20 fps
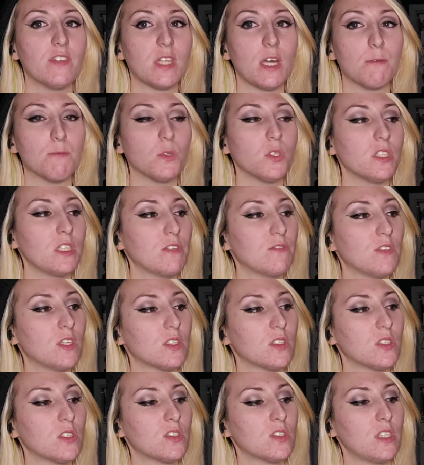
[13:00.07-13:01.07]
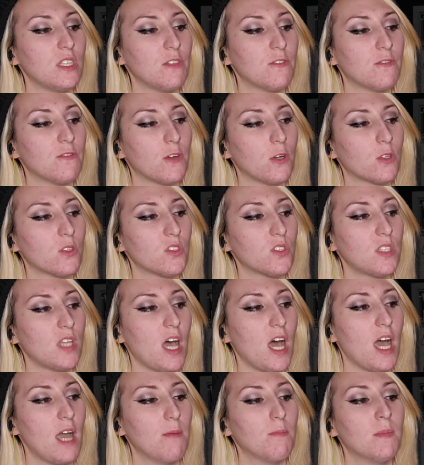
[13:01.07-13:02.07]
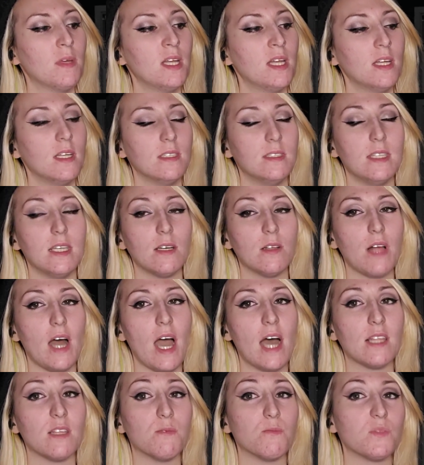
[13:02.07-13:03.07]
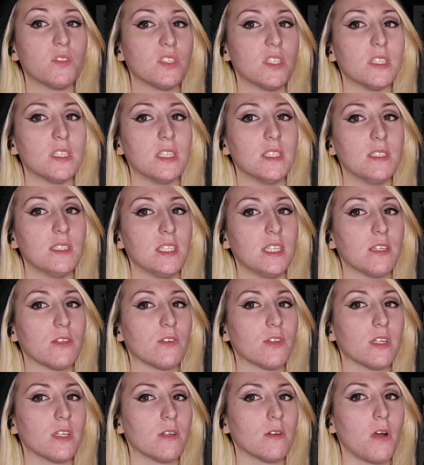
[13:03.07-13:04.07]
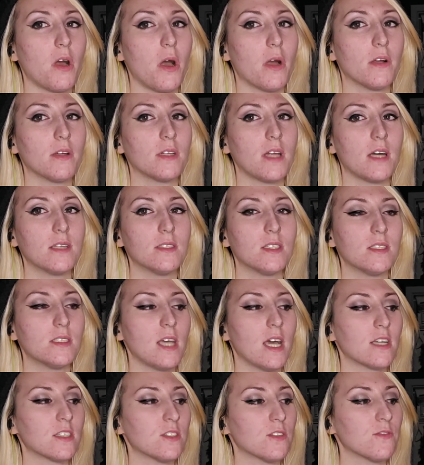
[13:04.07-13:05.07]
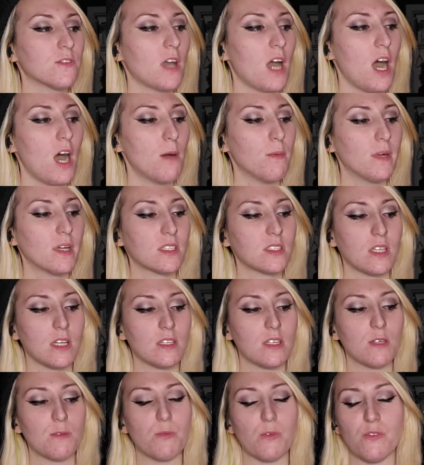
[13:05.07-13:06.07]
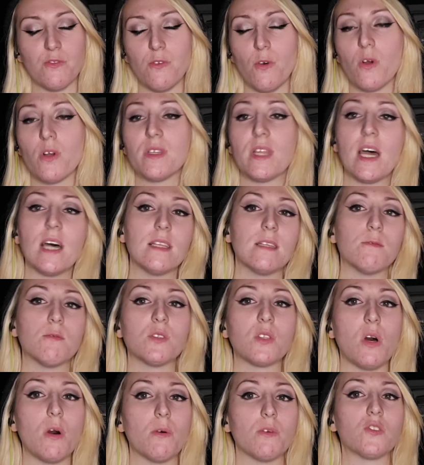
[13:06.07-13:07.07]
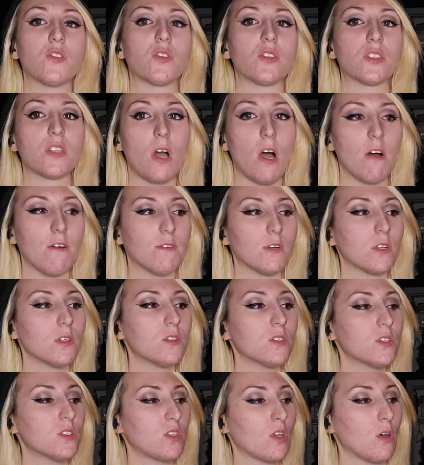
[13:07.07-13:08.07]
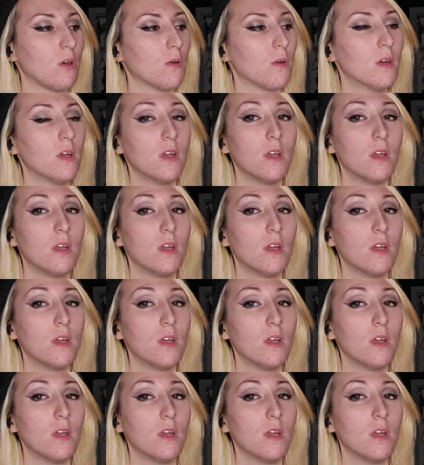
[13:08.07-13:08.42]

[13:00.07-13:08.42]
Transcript: I believe this is the first time Neil Adams did interior art on Detective Comics. I think before that it was always just covers, so